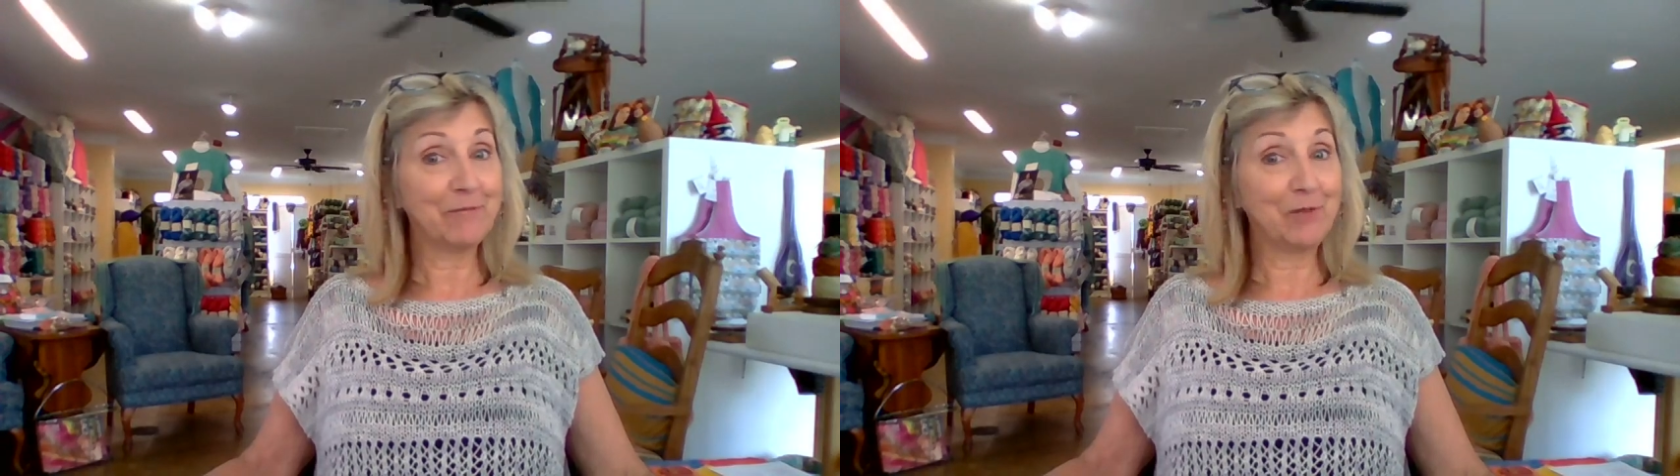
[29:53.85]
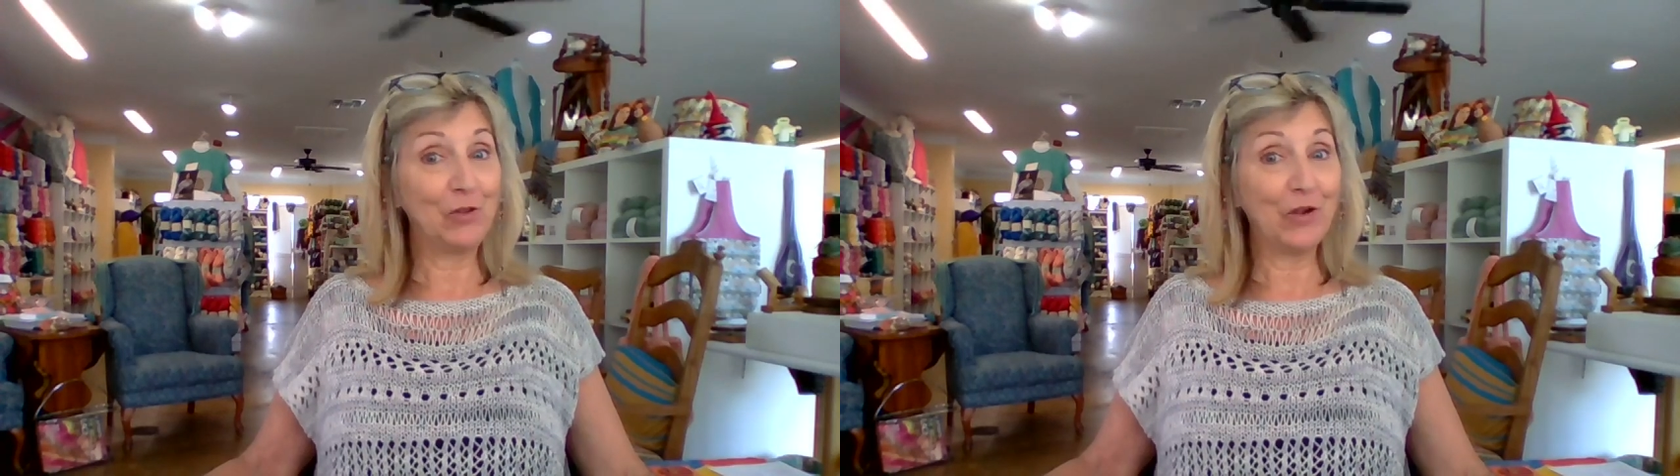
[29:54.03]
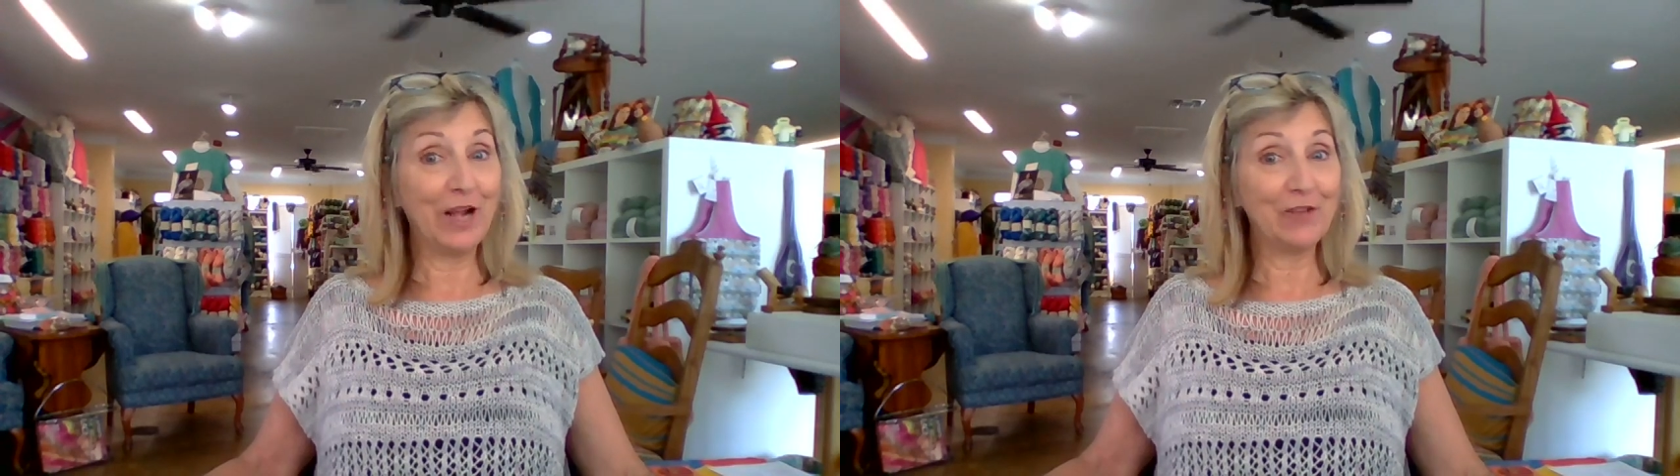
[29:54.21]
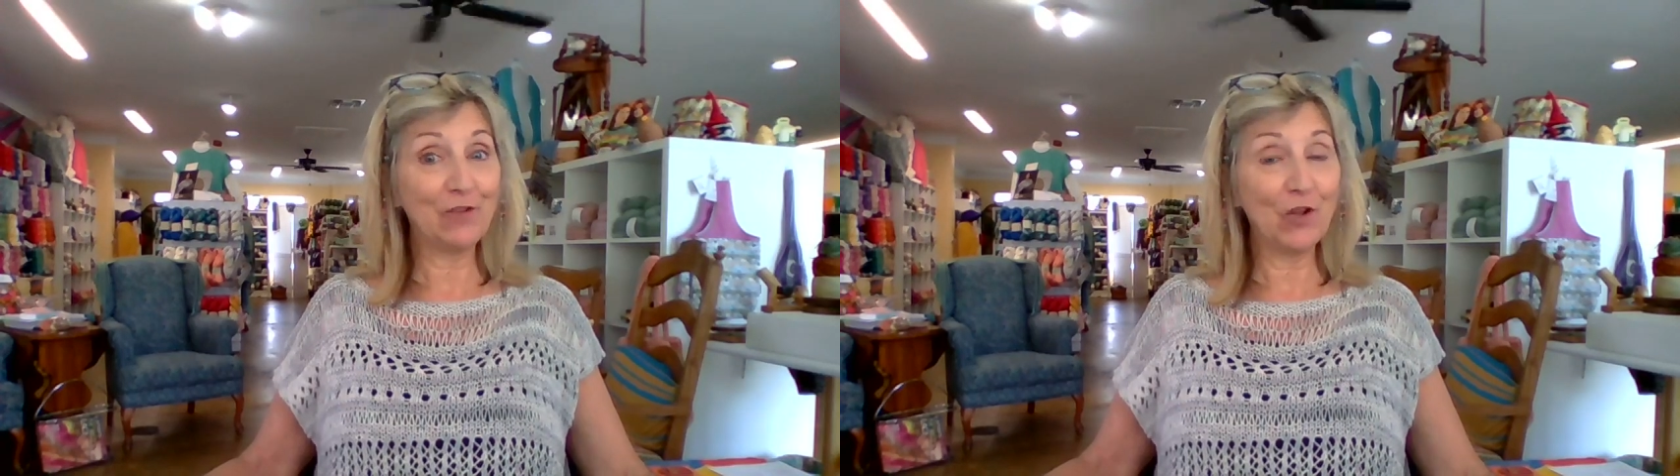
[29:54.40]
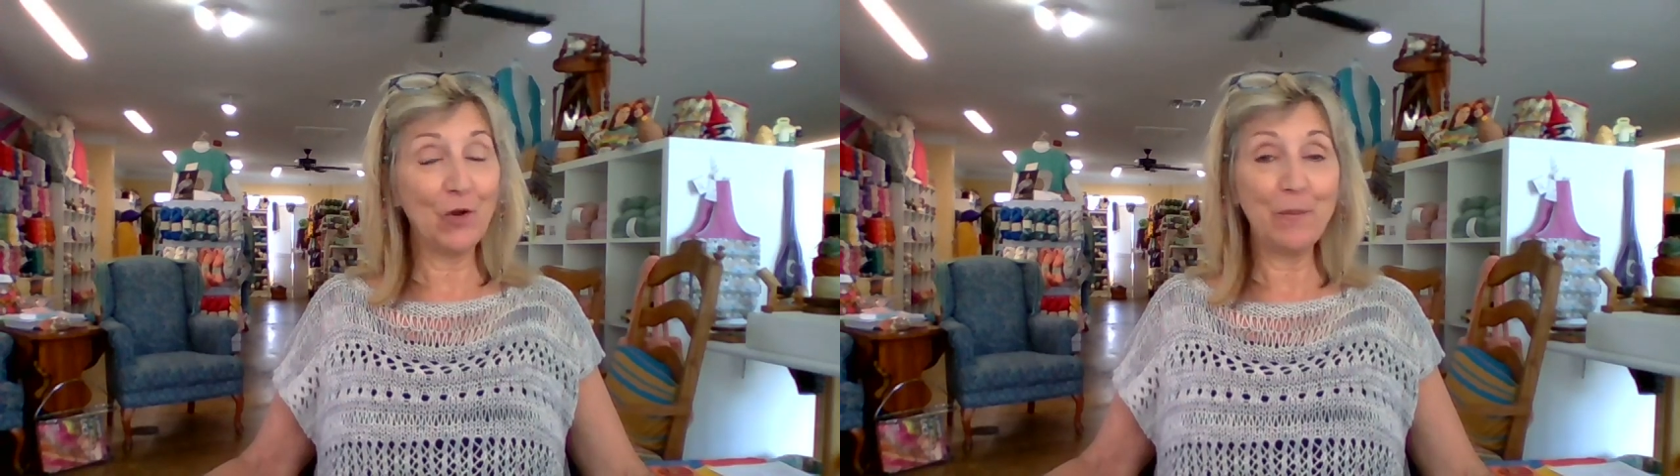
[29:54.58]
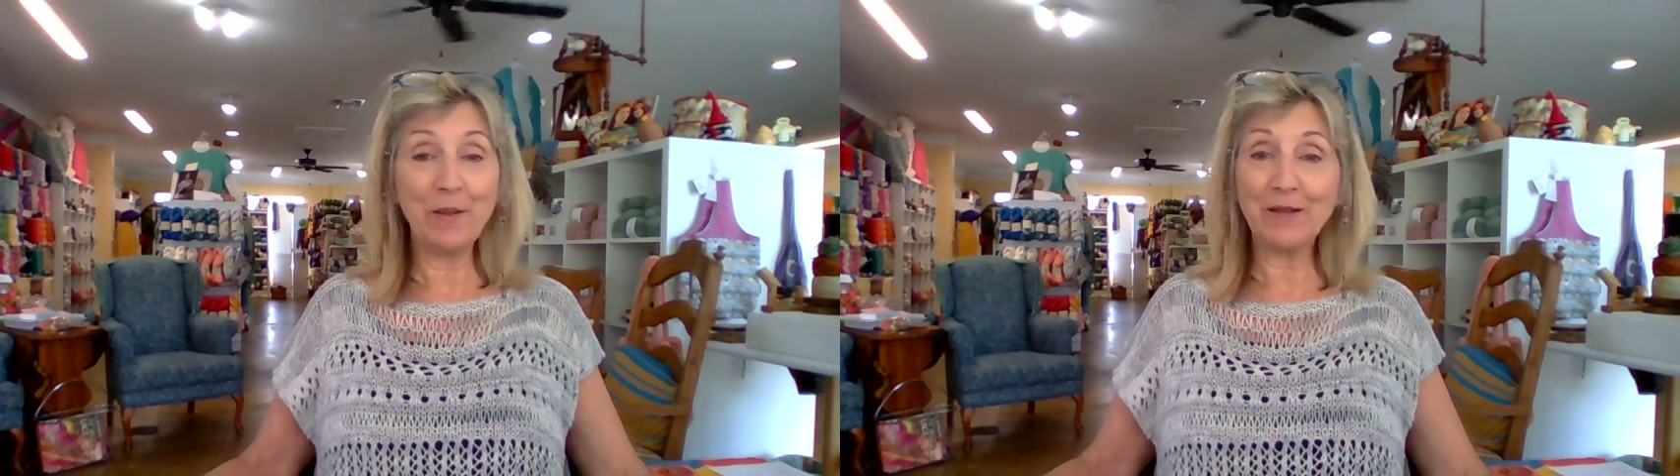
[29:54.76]
You guys
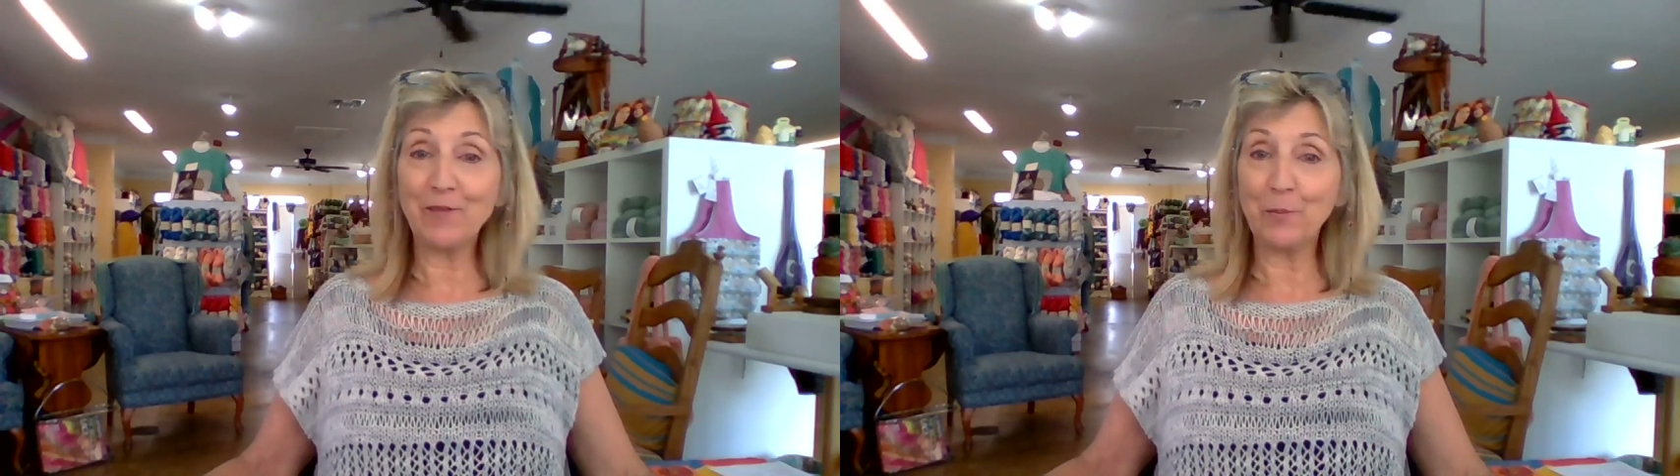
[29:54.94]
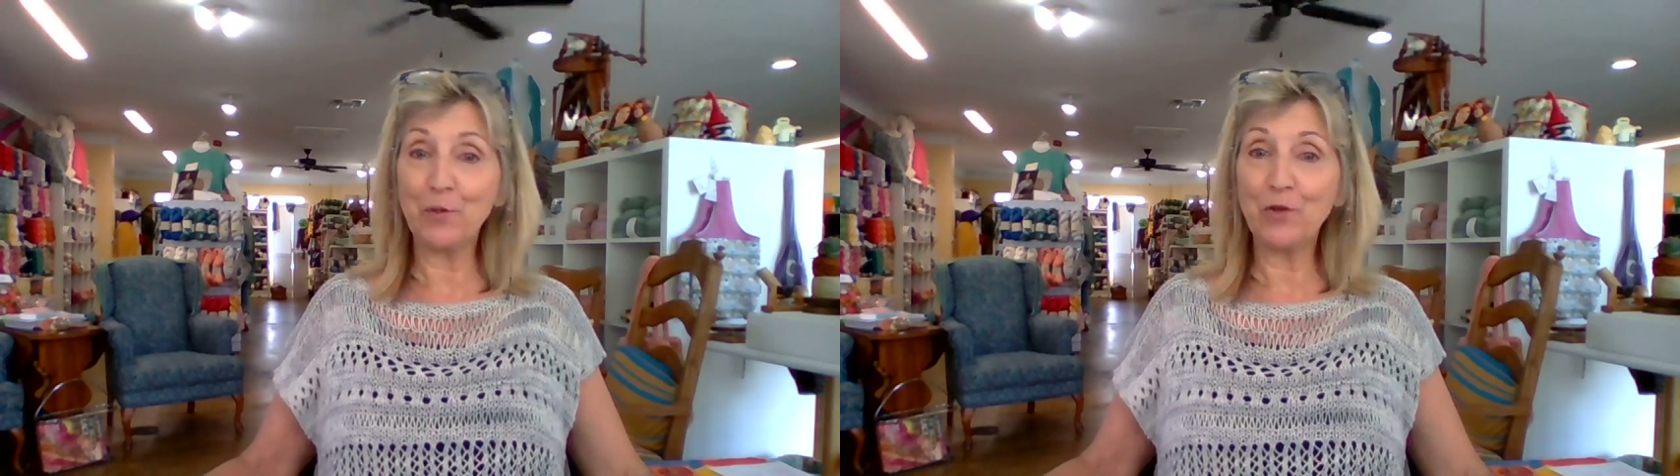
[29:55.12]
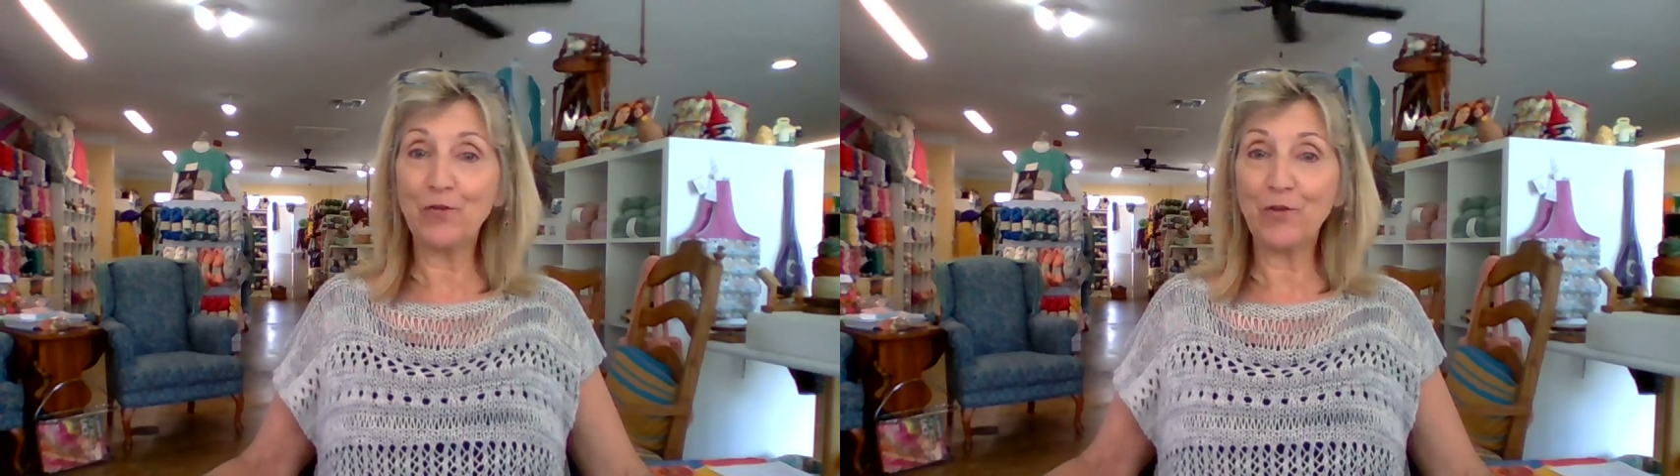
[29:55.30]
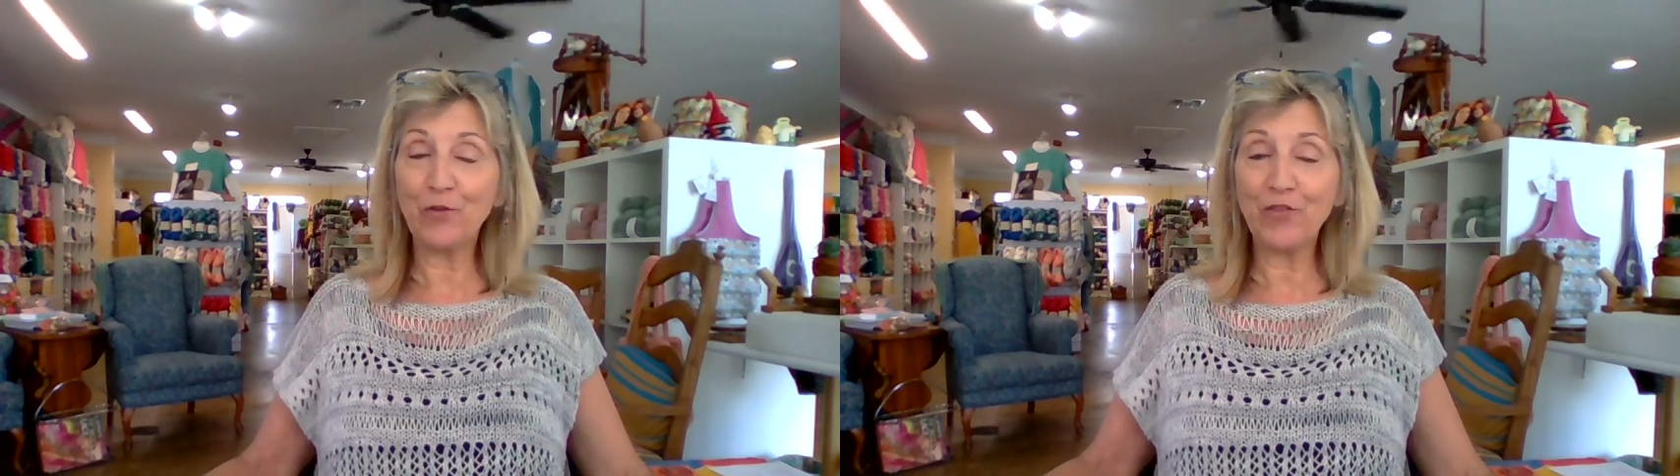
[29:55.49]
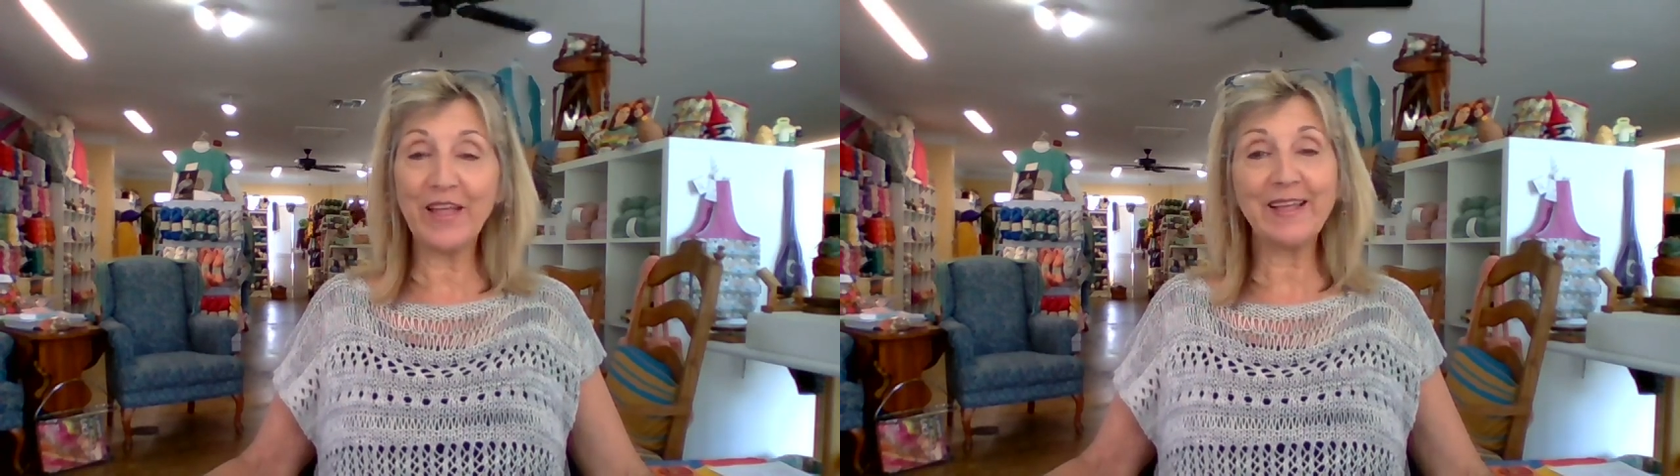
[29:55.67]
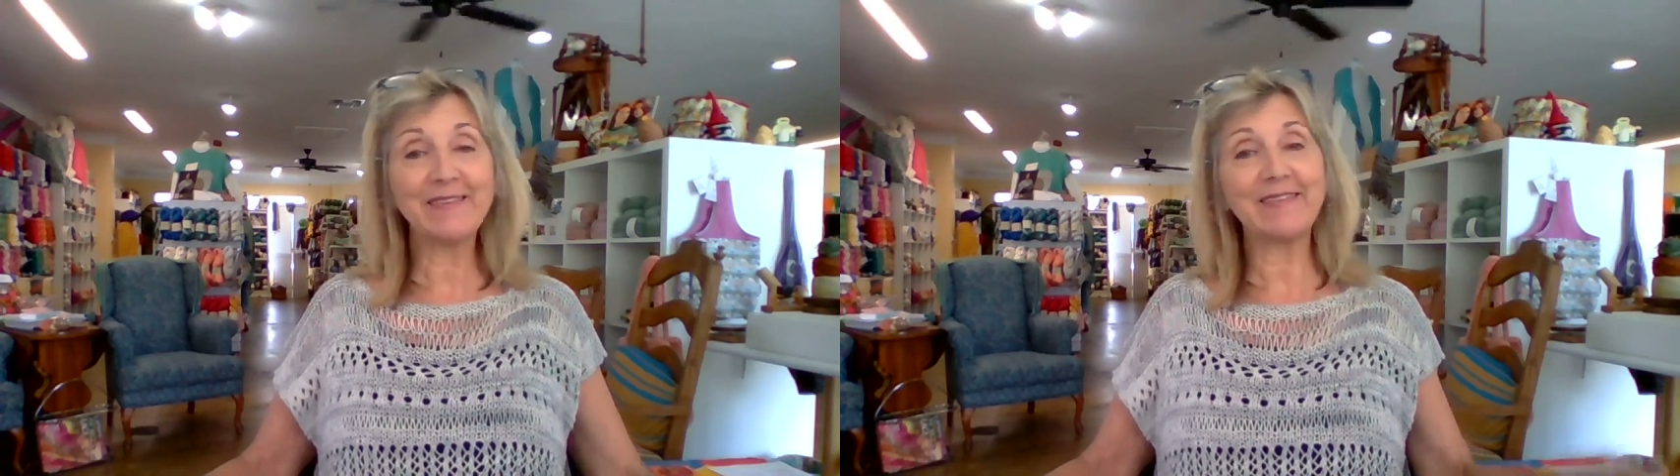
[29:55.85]
go make some beautiful
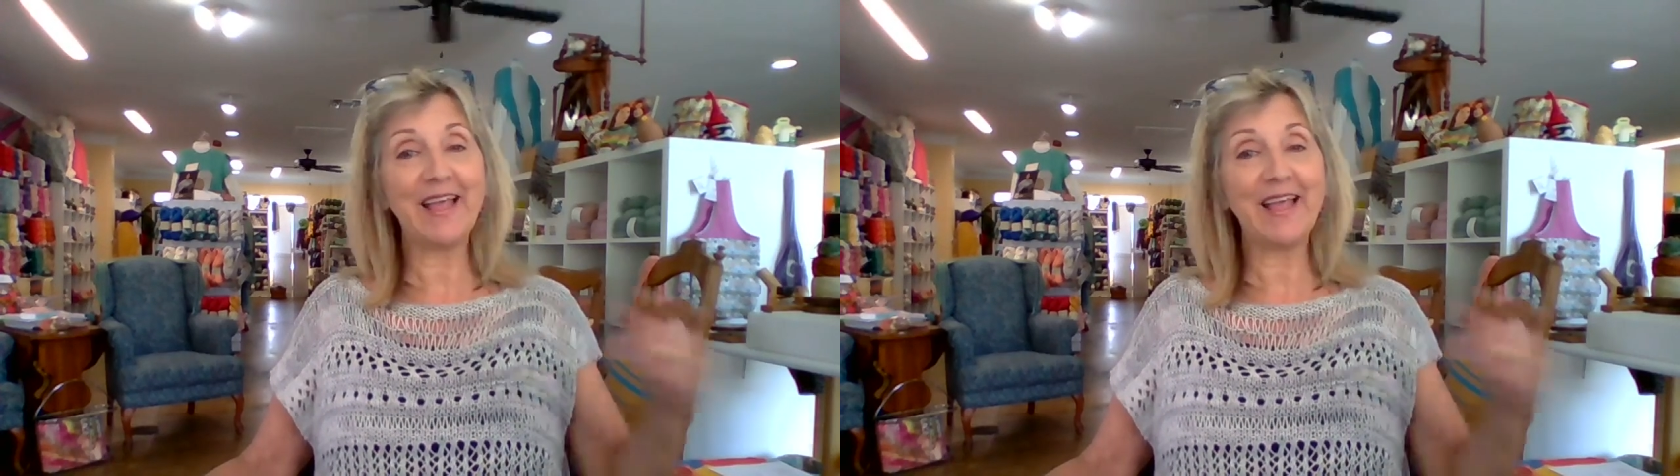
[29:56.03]
things,